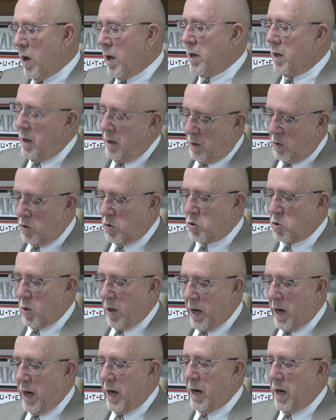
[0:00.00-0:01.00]
Well,
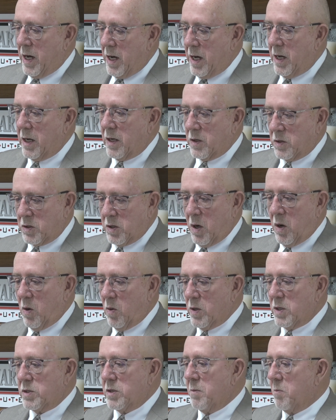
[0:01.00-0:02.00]
trade is
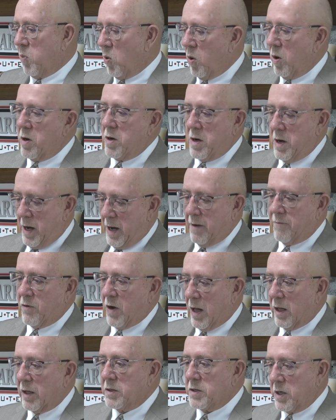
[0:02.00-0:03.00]
always important, and
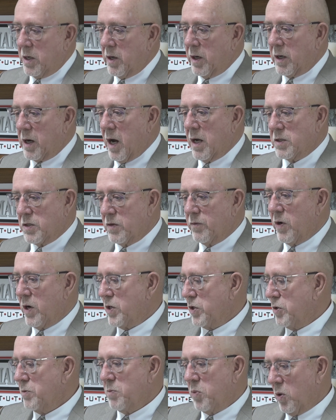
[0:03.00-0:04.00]
voluntary
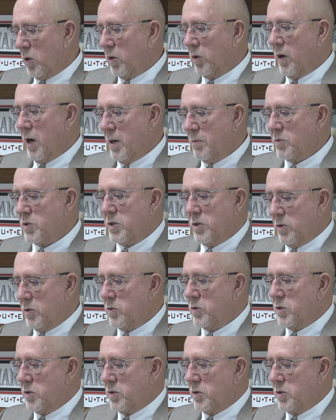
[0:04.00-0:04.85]
conservation programs too.